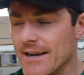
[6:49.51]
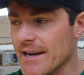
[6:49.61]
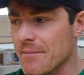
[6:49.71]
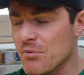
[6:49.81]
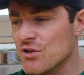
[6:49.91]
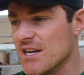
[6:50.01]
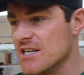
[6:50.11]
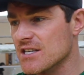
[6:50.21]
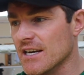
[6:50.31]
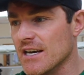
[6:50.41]
Uh, Buddy
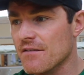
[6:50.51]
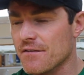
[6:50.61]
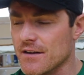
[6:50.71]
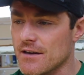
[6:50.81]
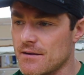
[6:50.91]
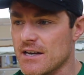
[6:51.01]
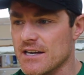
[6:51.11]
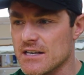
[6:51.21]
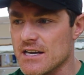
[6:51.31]
isn't here for, uh, he,